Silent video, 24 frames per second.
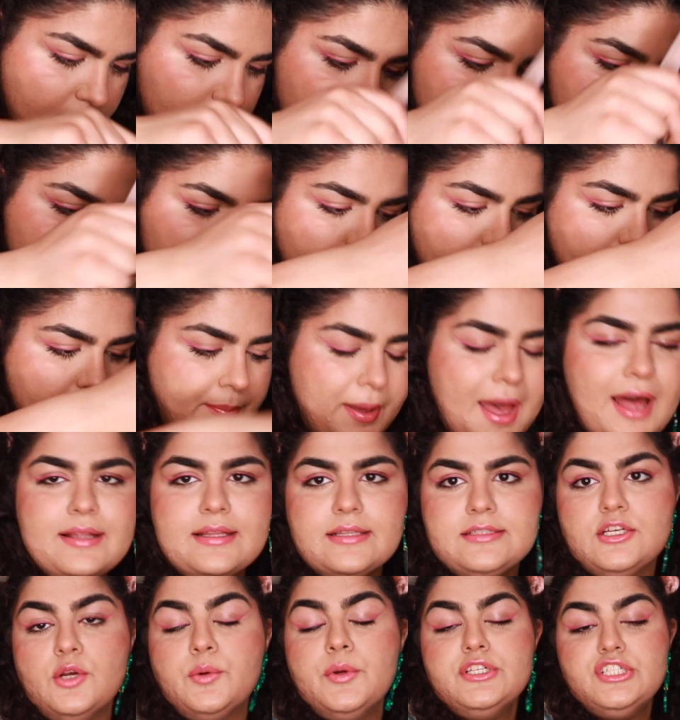So okay,
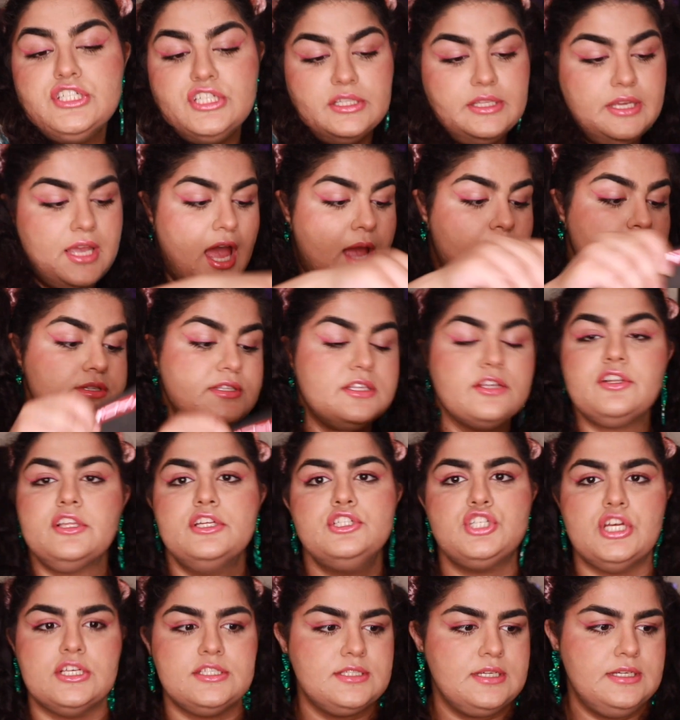palettes. Originally I was literally
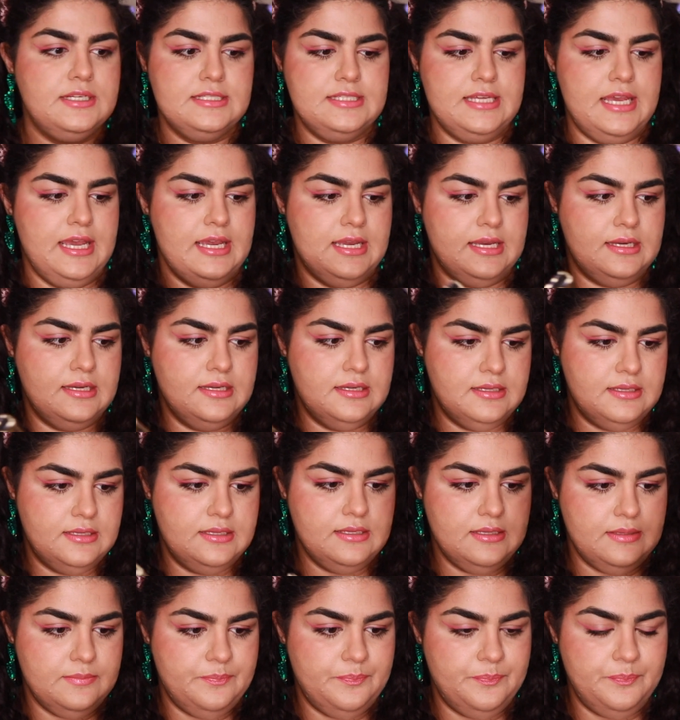just gonna take
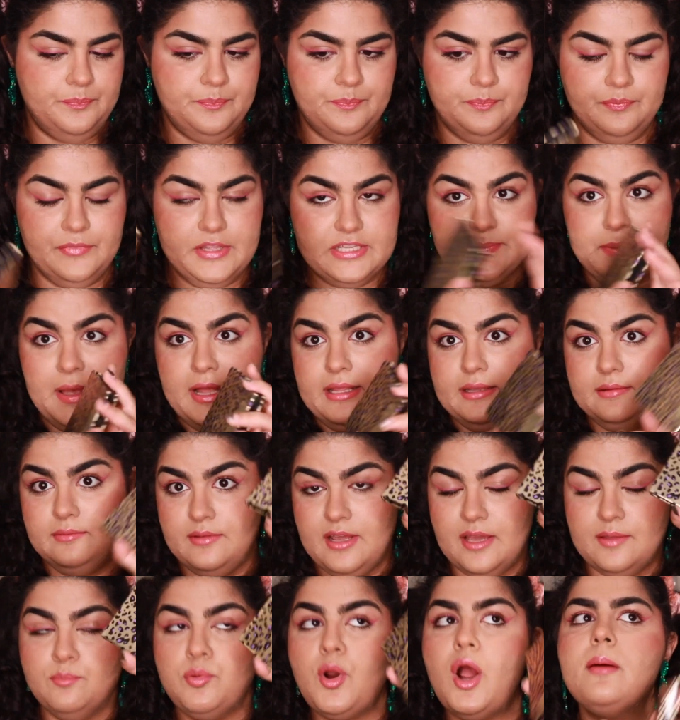this palette,
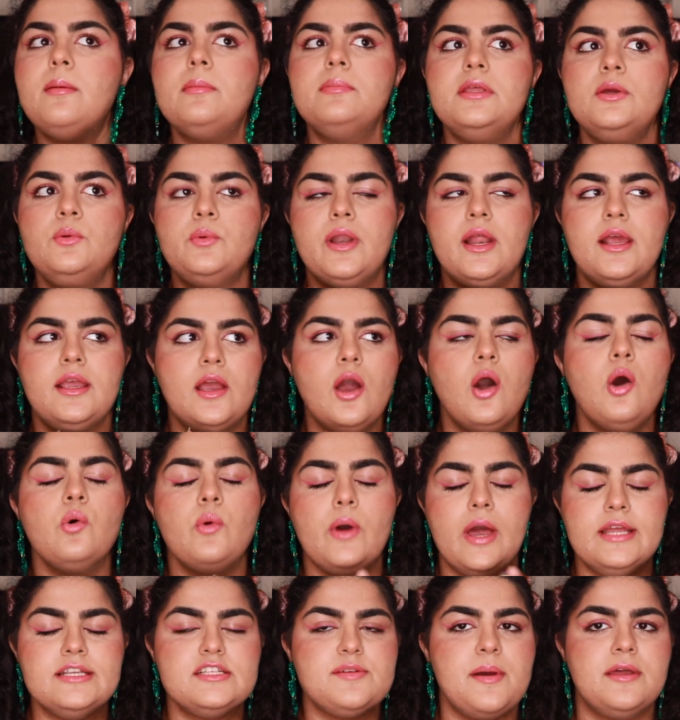and probably when I go
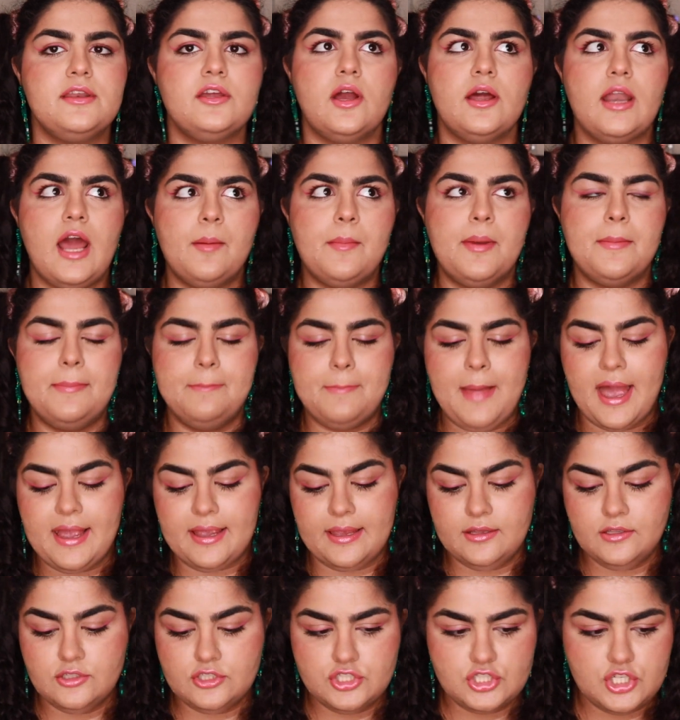away, depending on how my
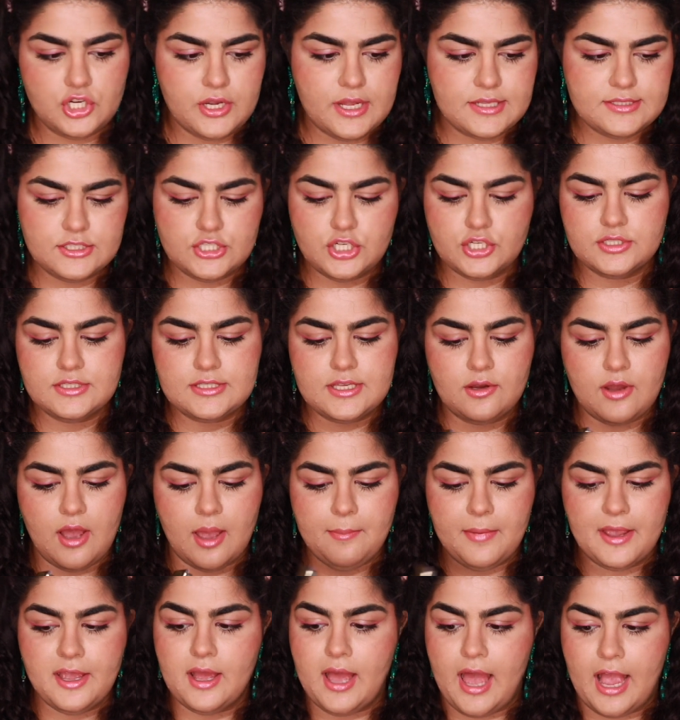packing turns out, I
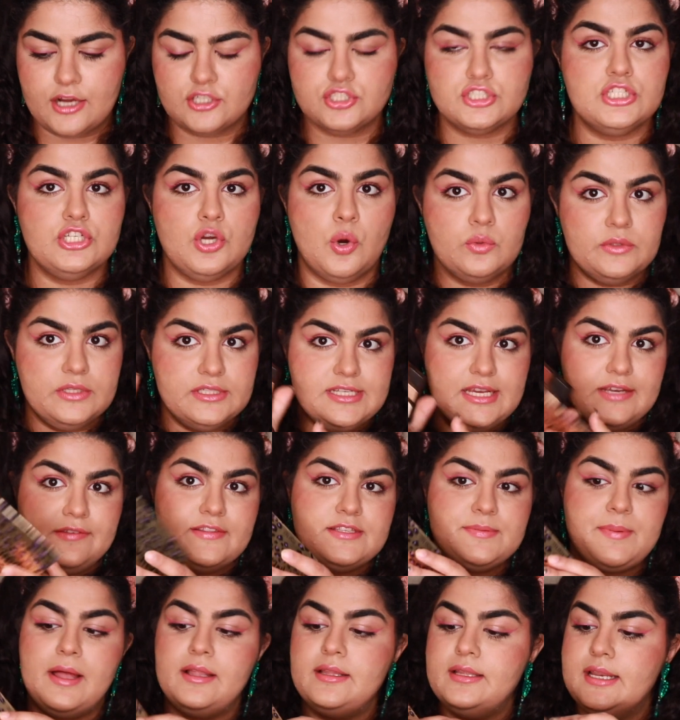might actually only take this
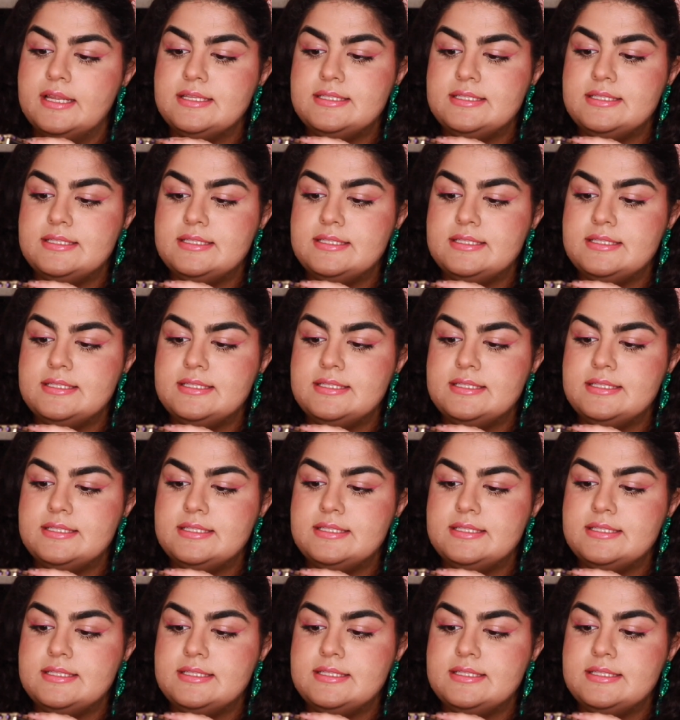palette.